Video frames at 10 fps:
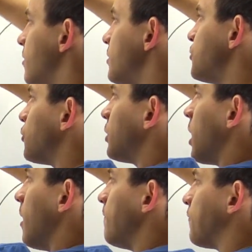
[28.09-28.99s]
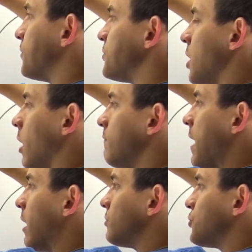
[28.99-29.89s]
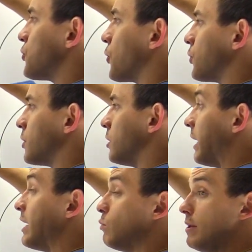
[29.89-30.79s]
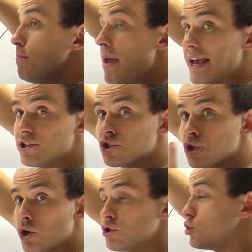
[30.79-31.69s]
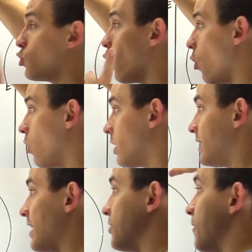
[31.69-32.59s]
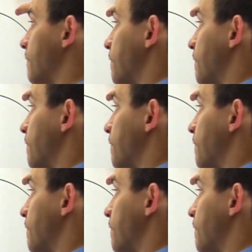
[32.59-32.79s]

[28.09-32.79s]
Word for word: the circumference of our circle, and we make sure to orient the